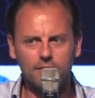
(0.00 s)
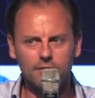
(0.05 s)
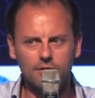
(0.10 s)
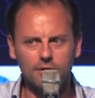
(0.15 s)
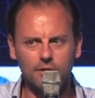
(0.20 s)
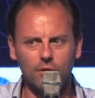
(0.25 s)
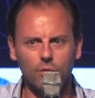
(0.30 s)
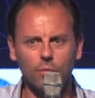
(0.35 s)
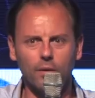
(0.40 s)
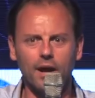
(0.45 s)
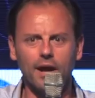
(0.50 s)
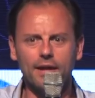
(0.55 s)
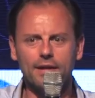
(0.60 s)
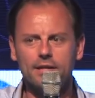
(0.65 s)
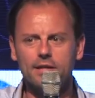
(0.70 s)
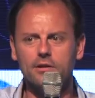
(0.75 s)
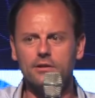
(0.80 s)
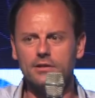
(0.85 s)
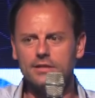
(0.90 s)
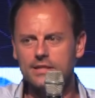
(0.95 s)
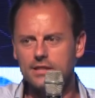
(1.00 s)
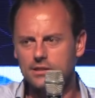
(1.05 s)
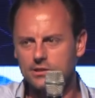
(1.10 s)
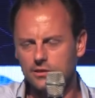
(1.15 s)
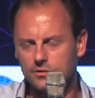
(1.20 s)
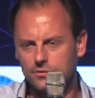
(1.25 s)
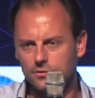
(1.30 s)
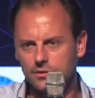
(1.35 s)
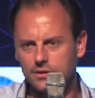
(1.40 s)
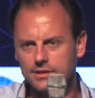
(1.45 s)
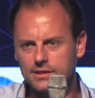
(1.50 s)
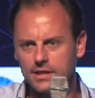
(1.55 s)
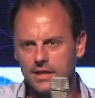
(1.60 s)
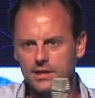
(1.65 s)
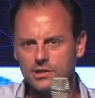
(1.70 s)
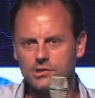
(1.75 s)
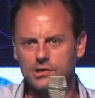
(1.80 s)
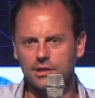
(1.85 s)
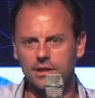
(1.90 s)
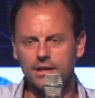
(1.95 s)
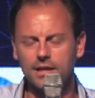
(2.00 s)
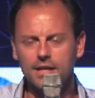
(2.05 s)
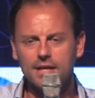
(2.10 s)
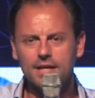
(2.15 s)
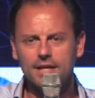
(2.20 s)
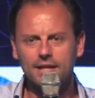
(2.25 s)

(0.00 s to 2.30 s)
you know, when I hear decentralization,